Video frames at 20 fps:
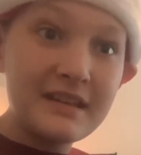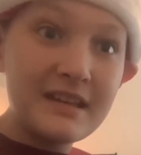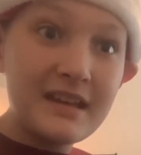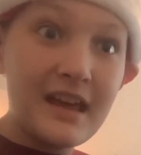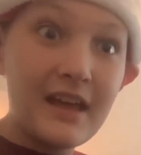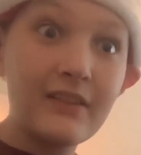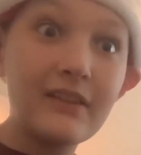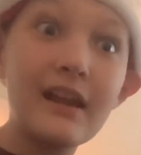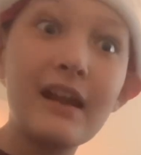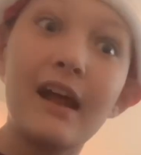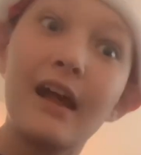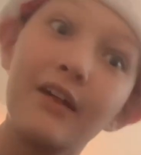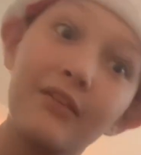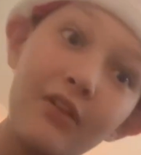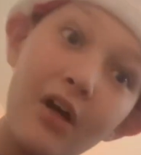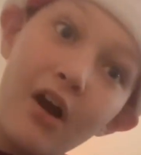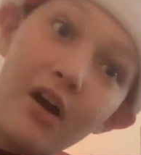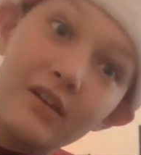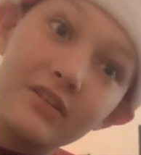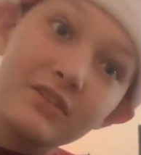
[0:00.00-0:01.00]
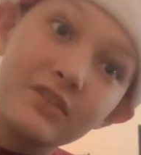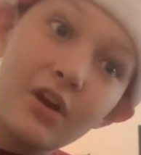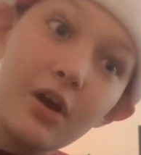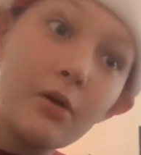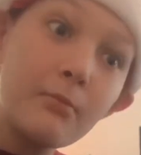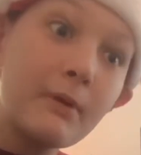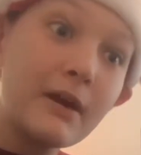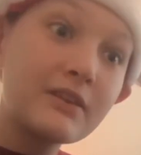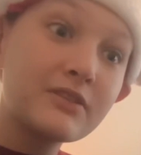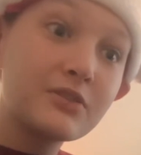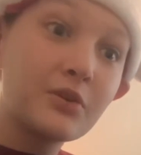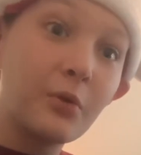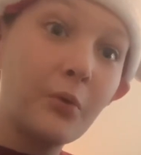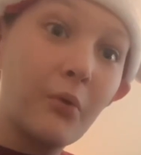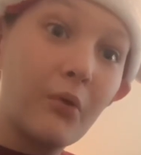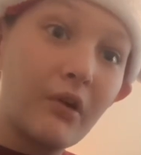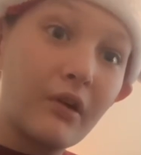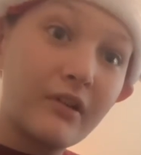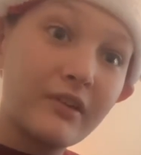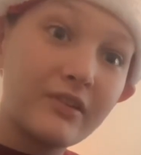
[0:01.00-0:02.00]
and then I lost all my
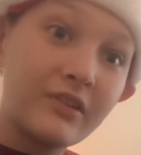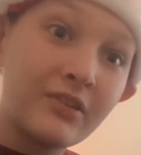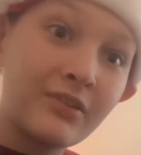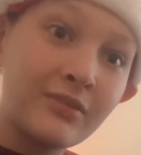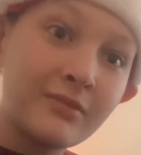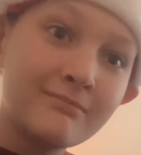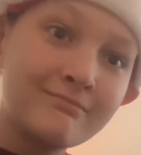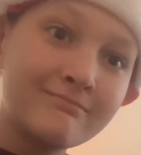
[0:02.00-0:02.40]
scores.